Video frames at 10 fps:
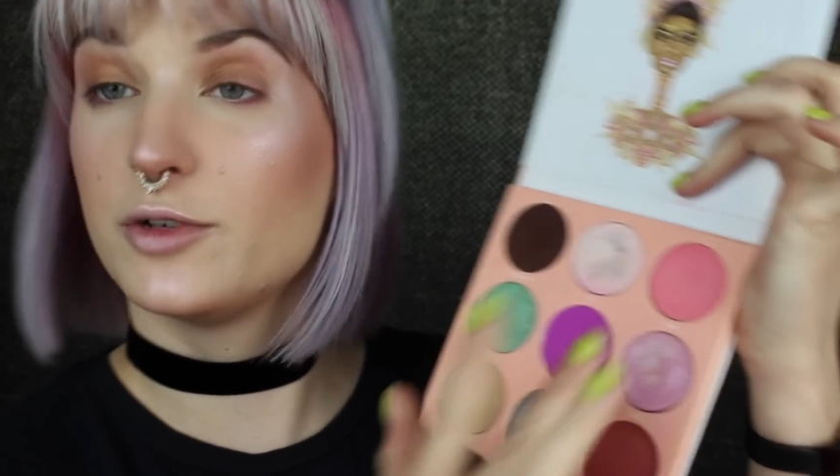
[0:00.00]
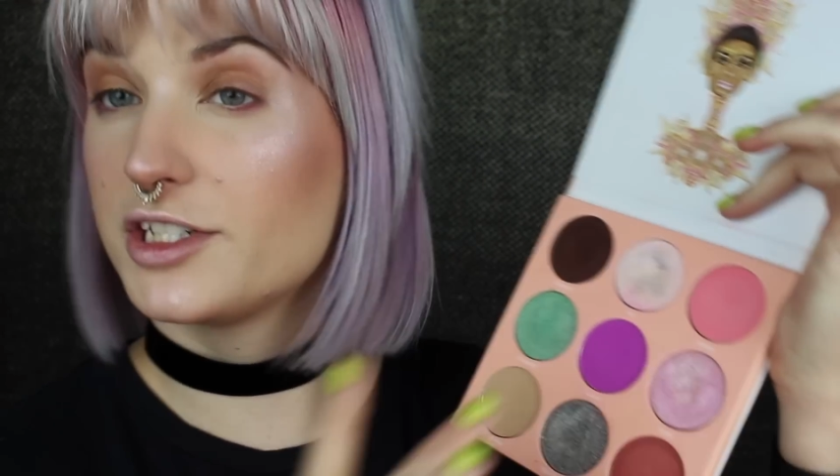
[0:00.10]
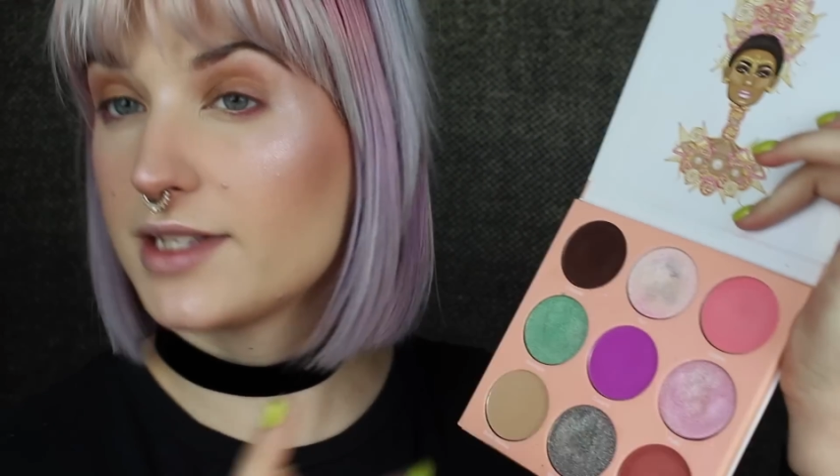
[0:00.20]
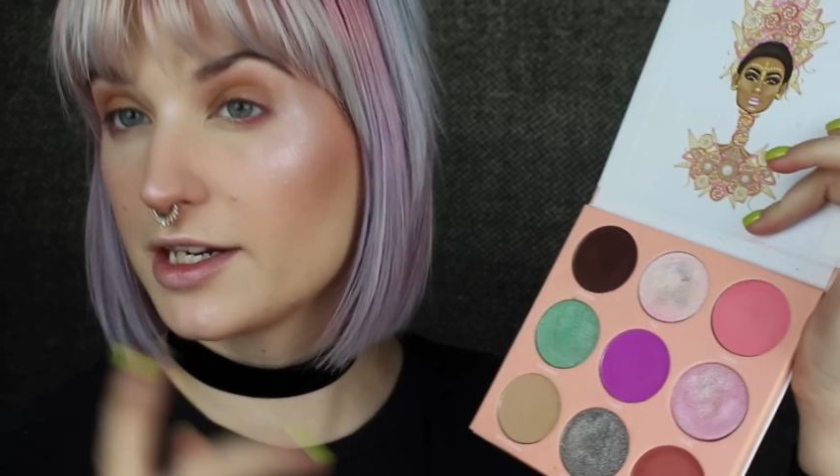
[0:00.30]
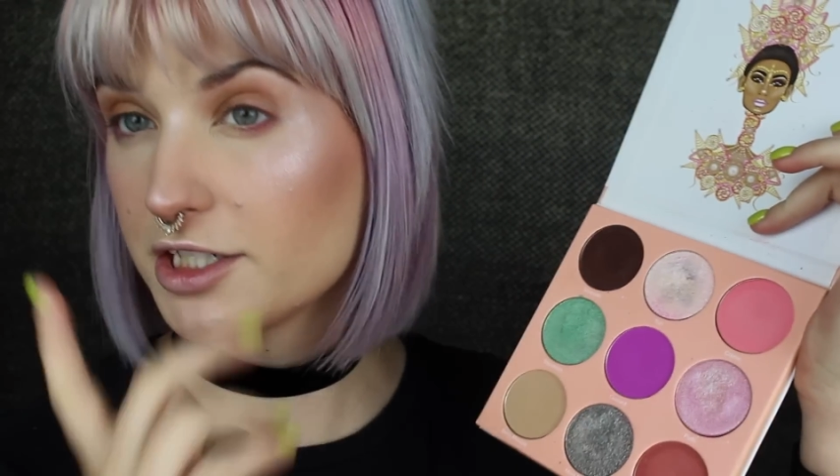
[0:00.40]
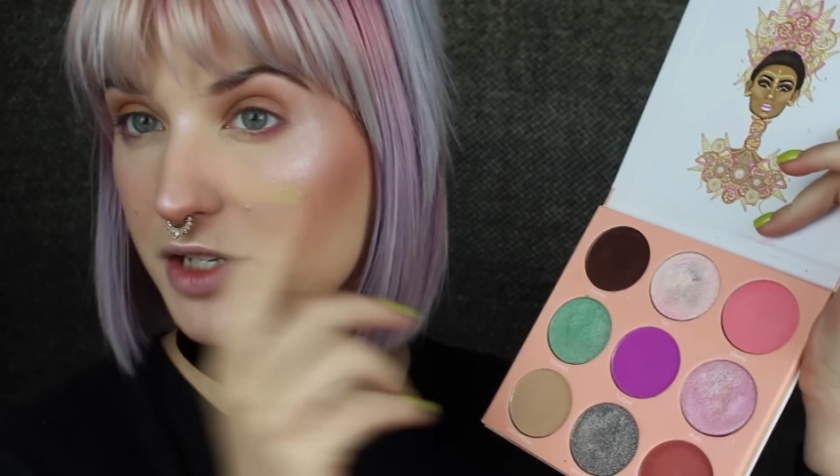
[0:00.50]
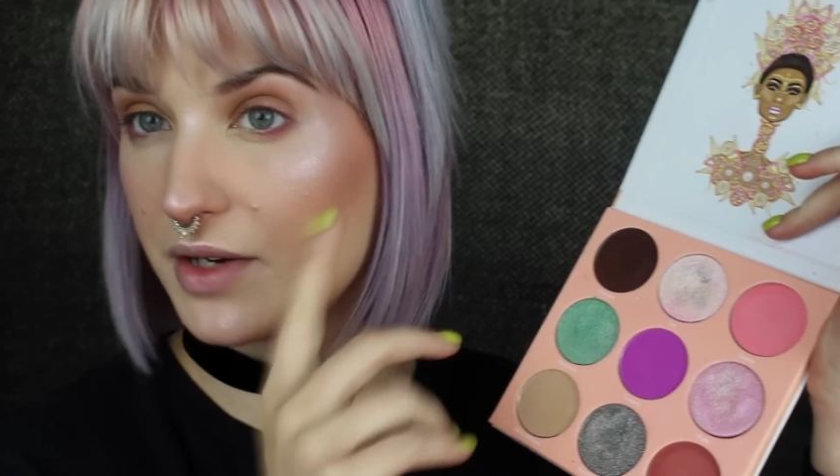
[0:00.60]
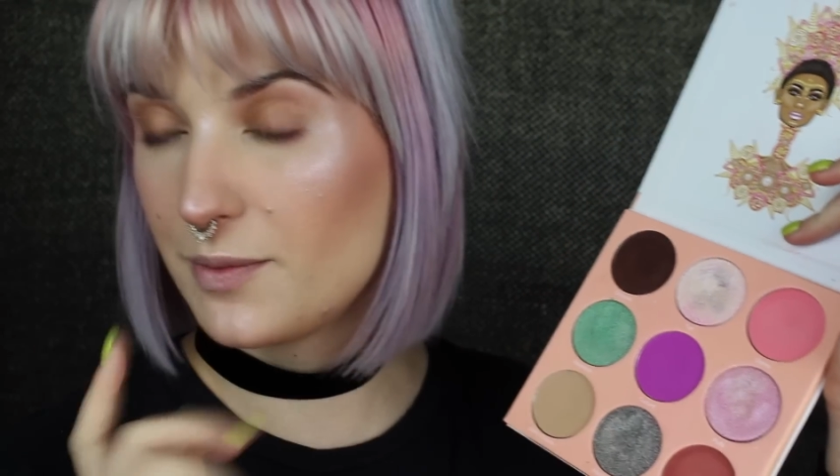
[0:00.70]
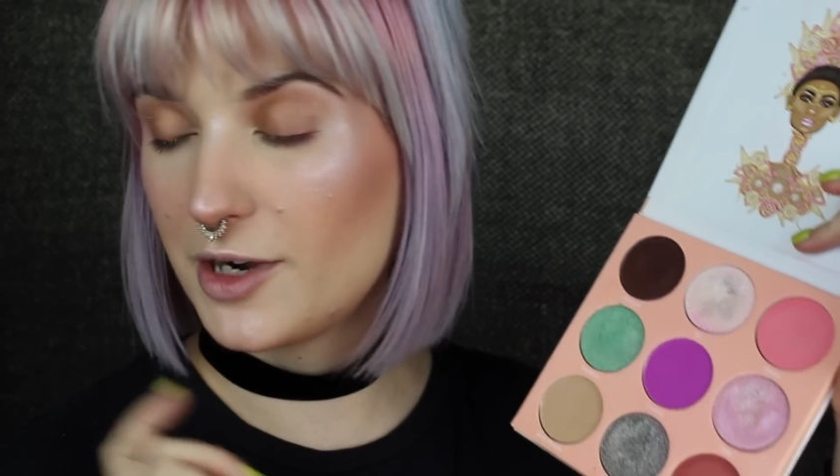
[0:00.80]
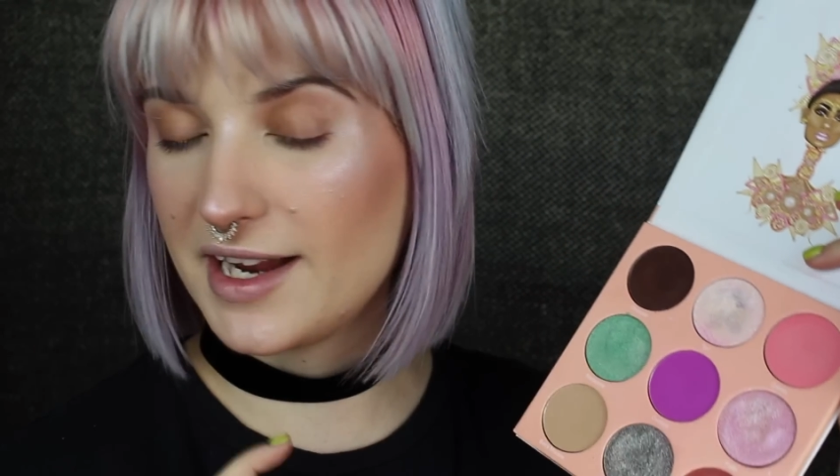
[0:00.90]
which is actually
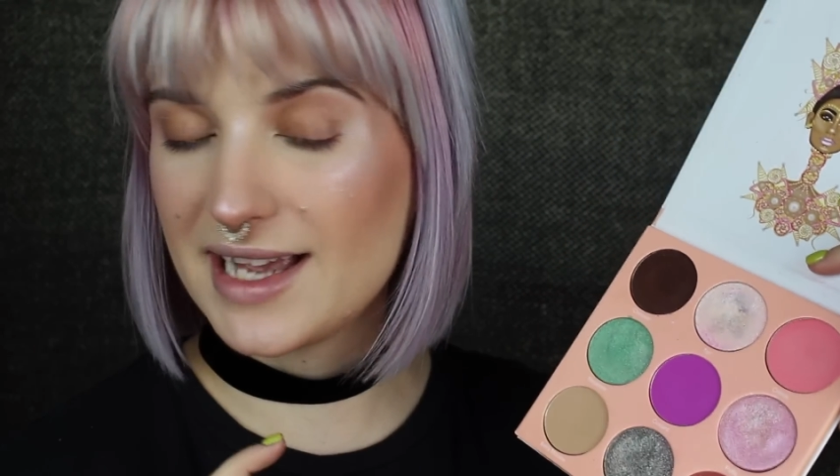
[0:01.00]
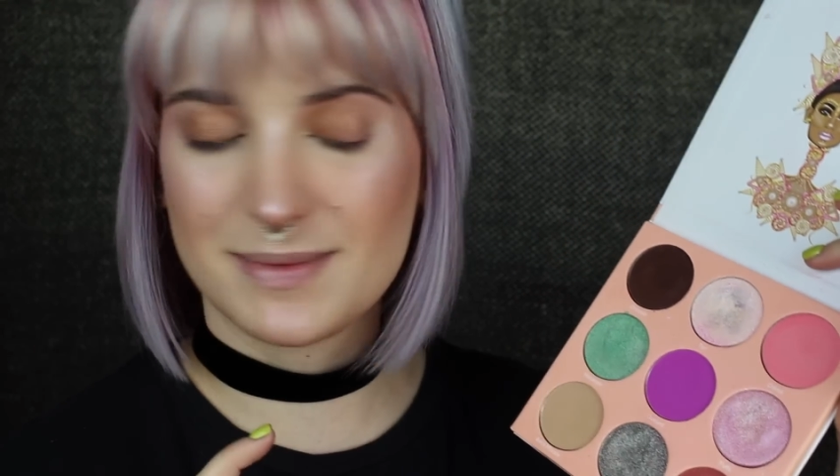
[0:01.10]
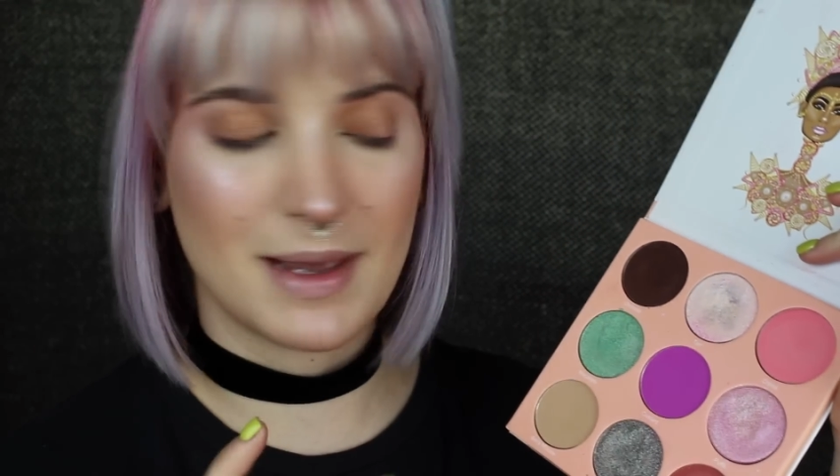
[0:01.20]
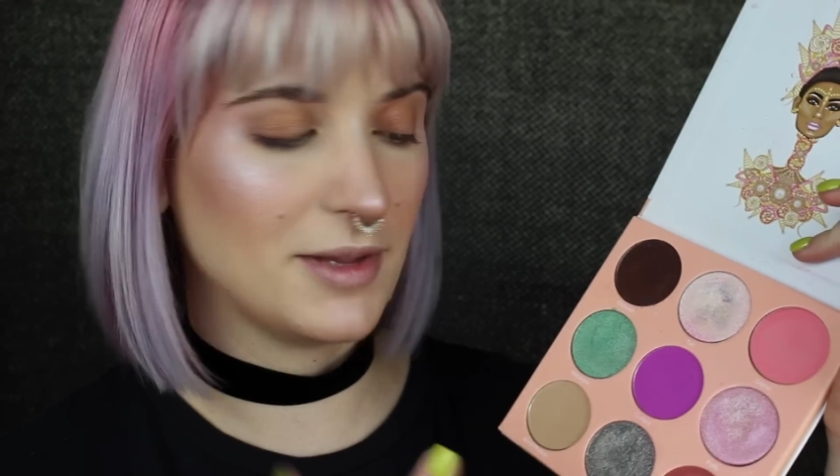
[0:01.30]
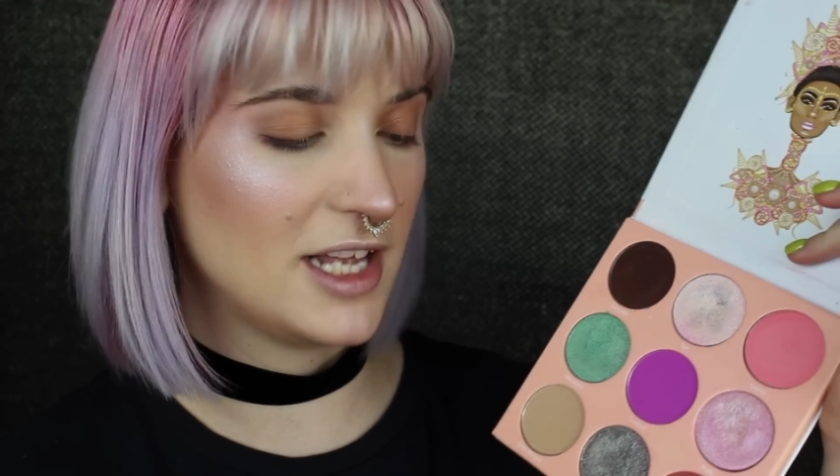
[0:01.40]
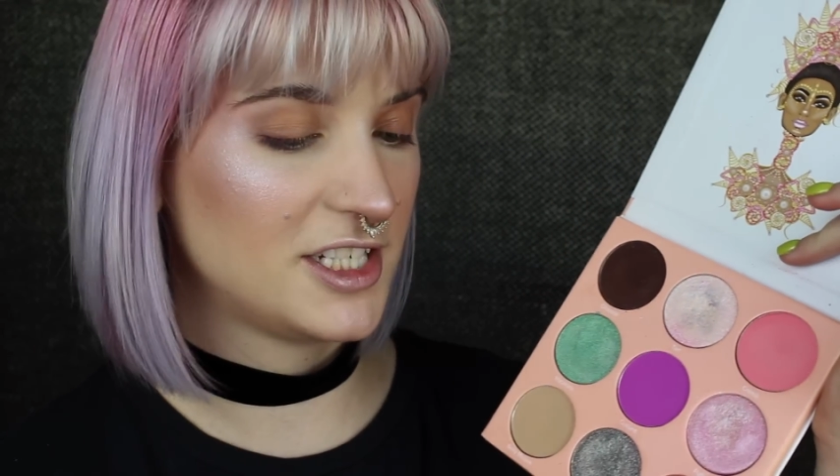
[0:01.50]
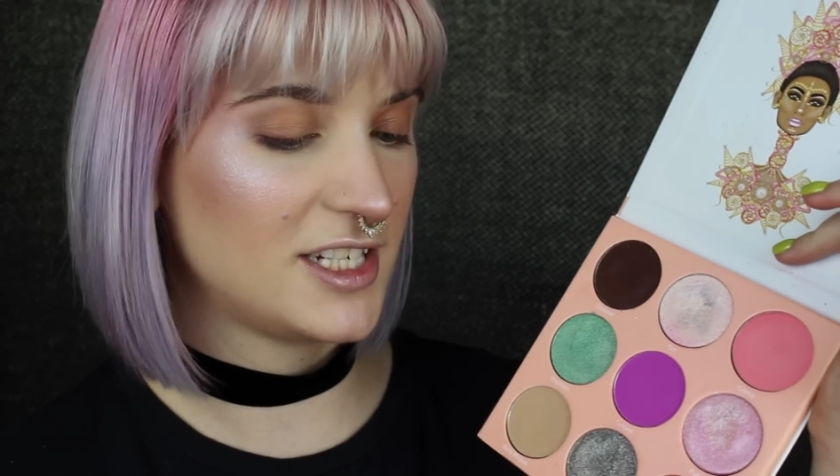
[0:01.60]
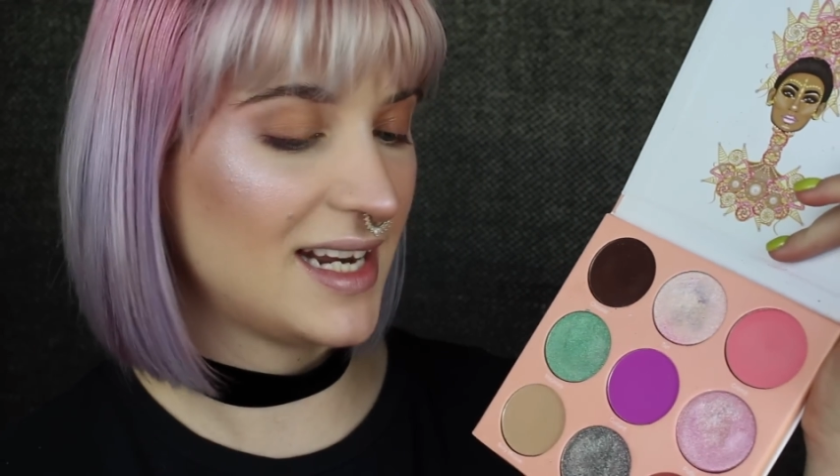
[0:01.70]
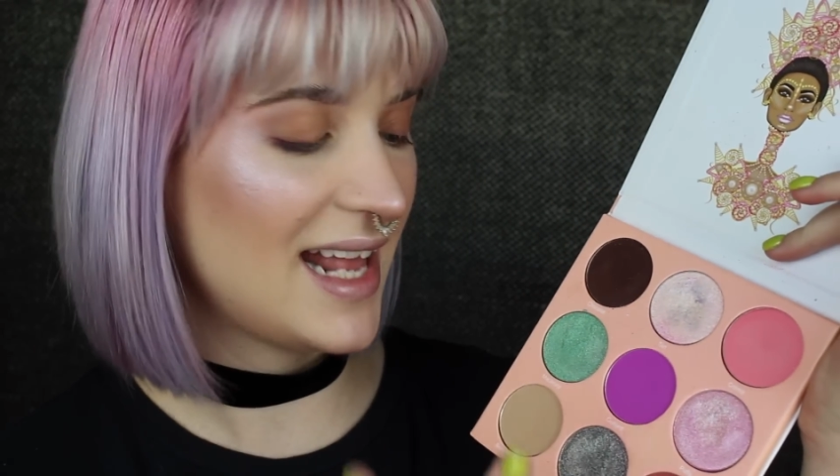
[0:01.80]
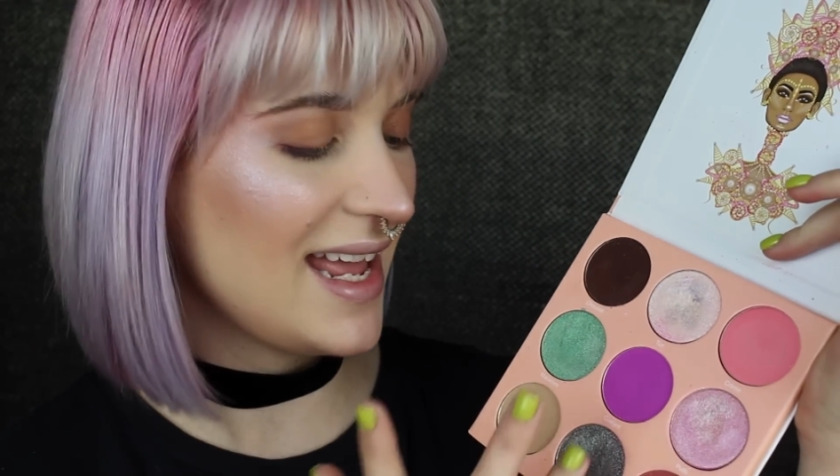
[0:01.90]
what I'm wearing as my blush
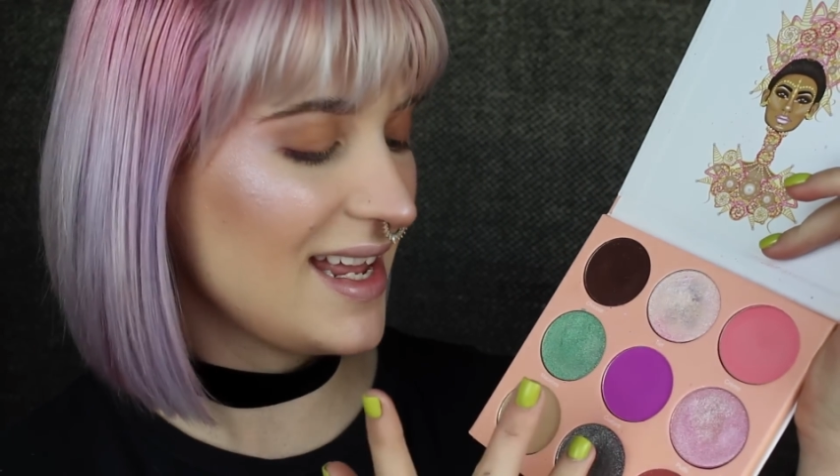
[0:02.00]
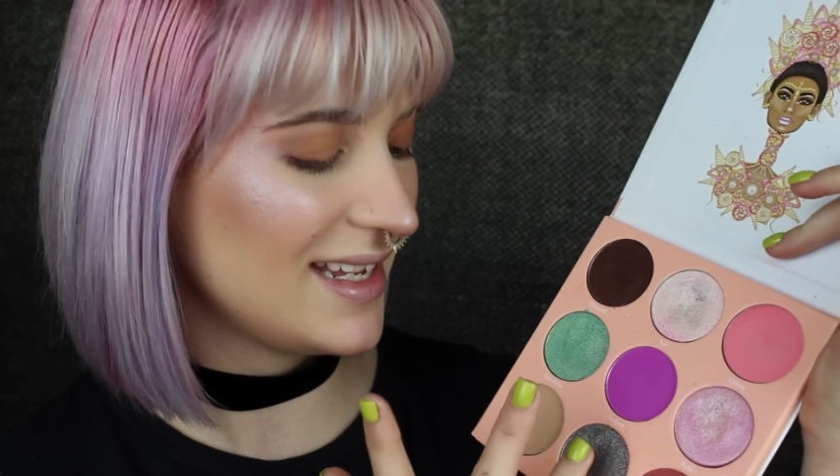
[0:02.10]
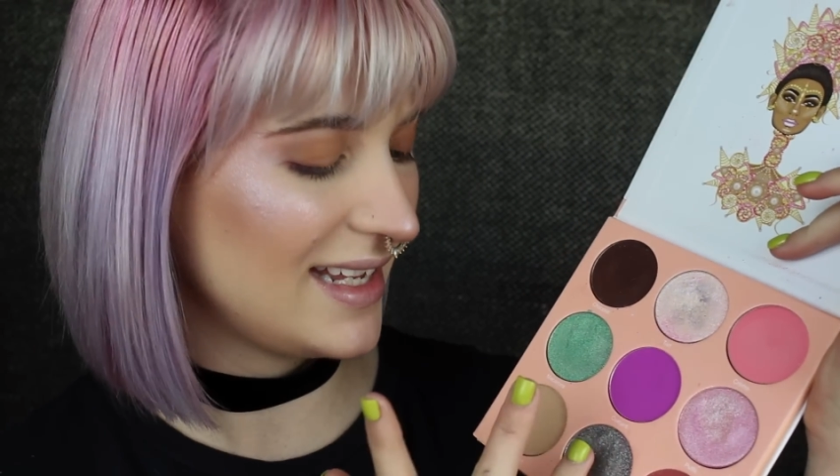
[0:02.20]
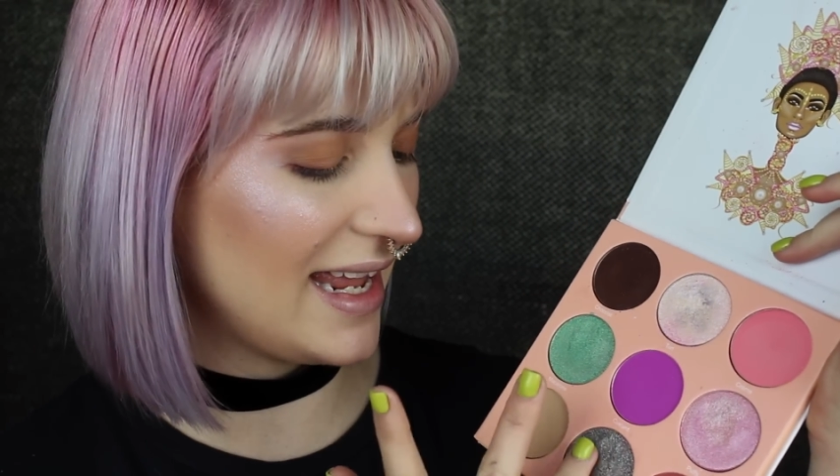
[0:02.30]
today,